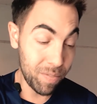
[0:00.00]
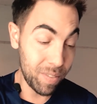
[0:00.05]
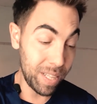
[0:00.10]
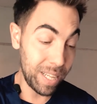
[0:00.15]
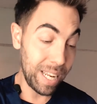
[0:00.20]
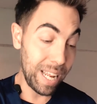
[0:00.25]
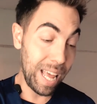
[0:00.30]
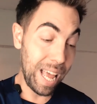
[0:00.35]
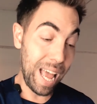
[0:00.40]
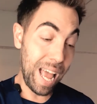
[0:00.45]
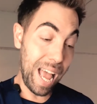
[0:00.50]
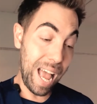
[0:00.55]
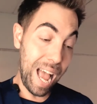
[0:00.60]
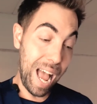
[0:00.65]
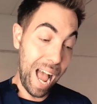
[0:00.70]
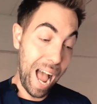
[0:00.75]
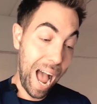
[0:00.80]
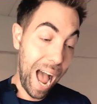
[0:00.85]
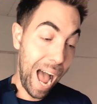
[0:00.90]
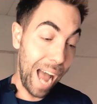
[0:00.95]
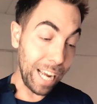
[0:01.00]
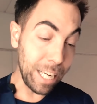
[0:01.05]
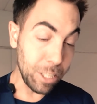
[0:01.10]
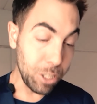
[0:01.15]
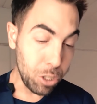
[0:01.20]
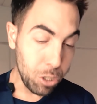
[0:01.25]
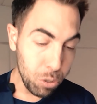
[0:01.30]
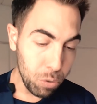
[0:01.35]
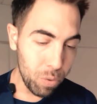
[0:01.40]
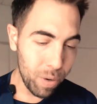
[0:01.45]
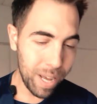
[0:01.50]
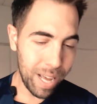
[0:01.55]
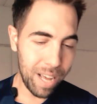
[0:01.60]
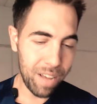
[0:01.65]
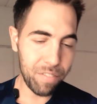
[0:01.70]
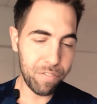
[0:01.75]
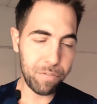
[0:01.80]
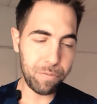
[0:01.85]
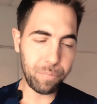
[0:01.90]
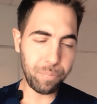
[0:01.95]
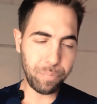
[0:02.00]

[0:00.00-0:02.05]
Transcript: that I do have